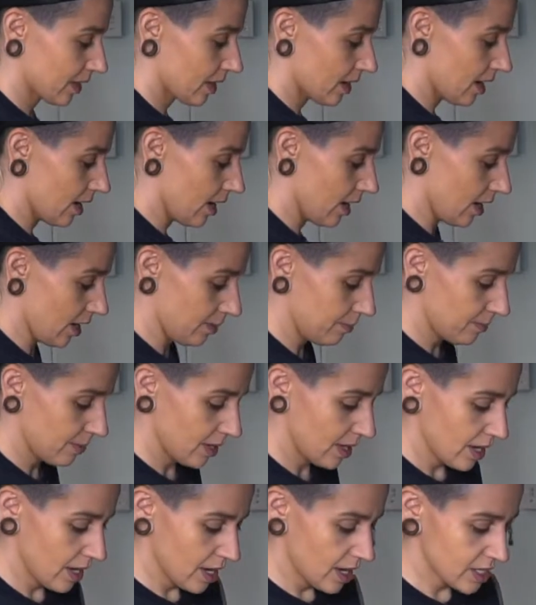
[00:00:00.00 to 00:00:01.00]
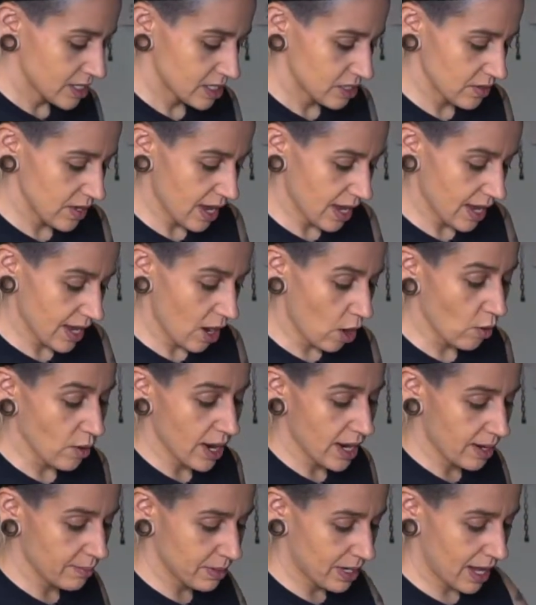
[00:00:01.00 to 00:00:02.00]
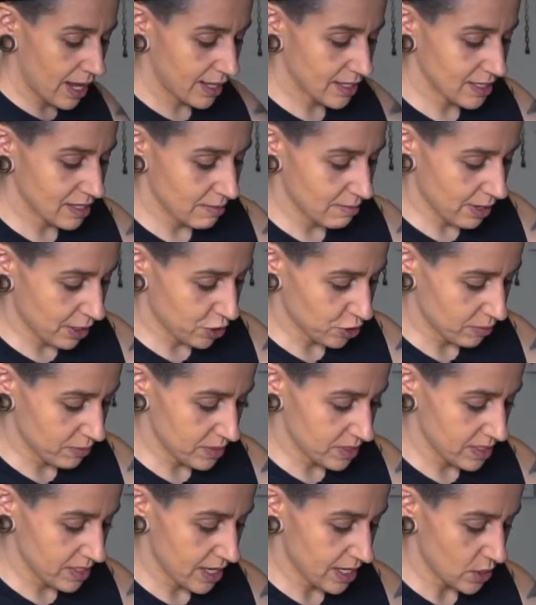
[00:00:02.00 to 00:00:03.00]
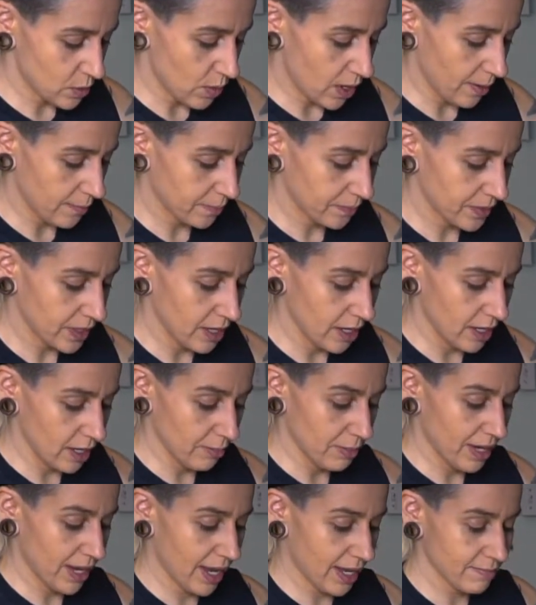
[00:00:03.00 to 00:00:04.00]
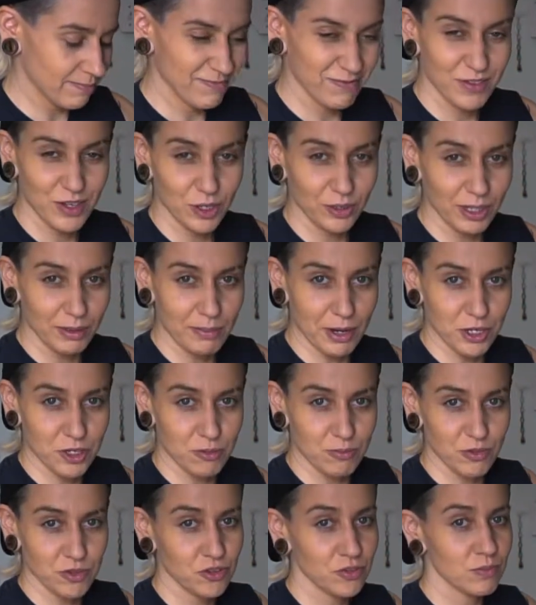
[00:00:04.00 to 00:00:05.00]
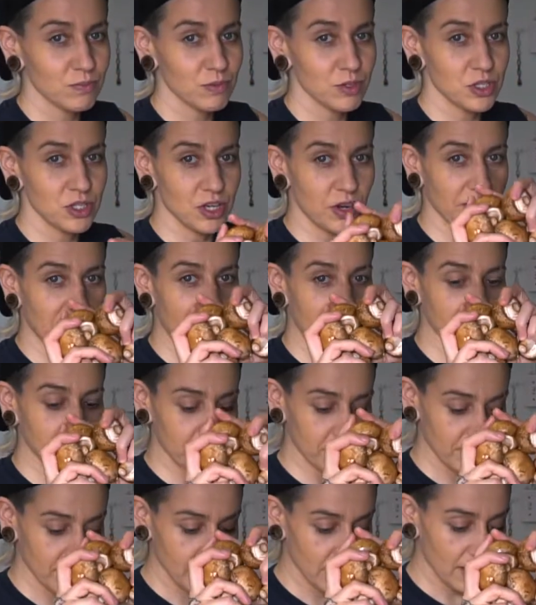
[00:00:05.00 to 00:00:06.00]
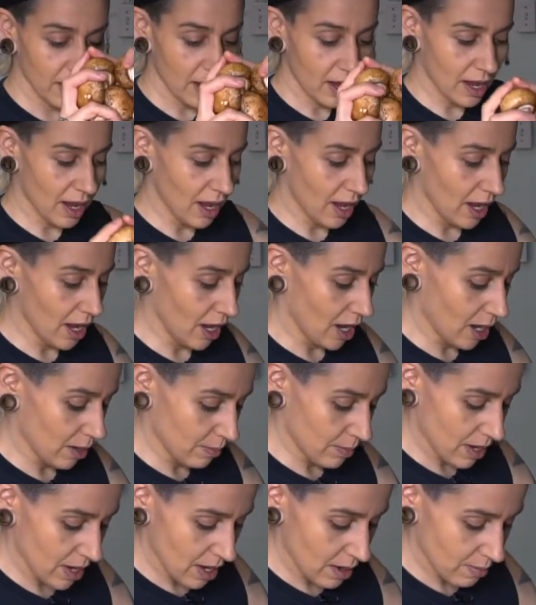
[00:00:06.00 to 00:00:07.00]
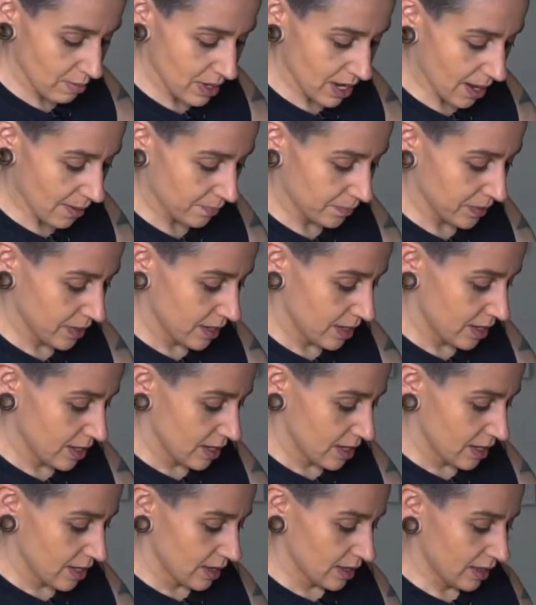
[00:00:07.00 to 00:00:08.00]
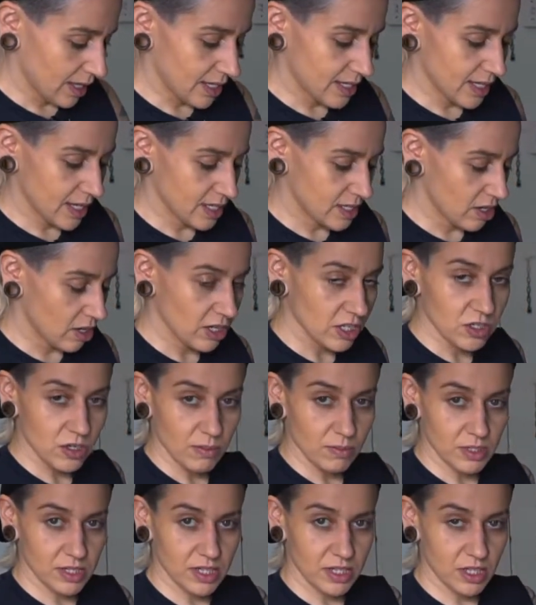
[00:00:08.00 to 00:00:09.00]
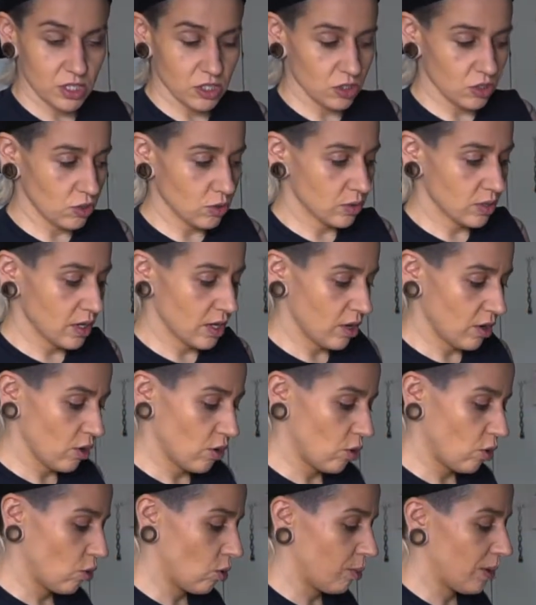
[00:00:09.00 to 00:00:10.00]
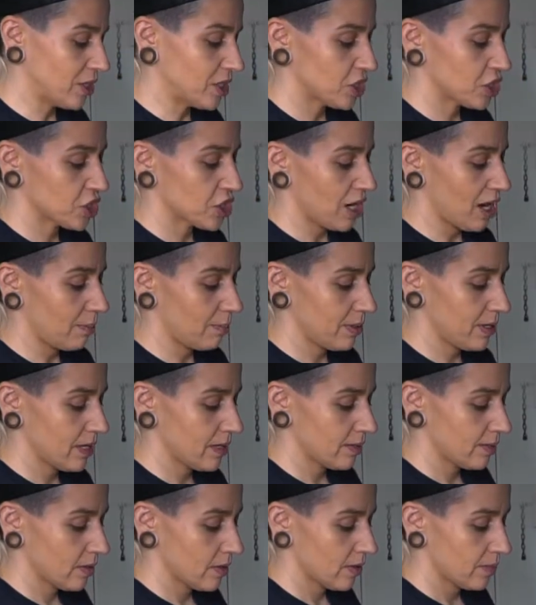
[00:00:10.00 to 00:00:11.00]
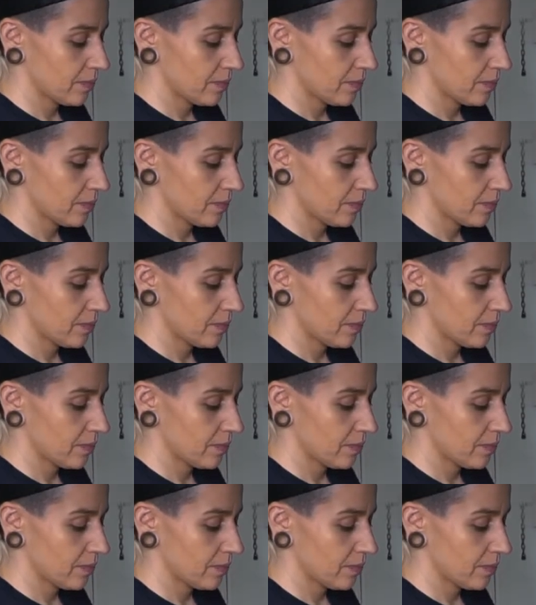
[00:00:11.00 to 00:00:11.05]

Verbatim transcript: Um, so yeah, oh, and I'm gonna add some mushrooms as well. Um, again, if you don't like mushrooms, don't add them. Um, but yeah, let's get started. So I'm just gonna do a whole bunch of chopping.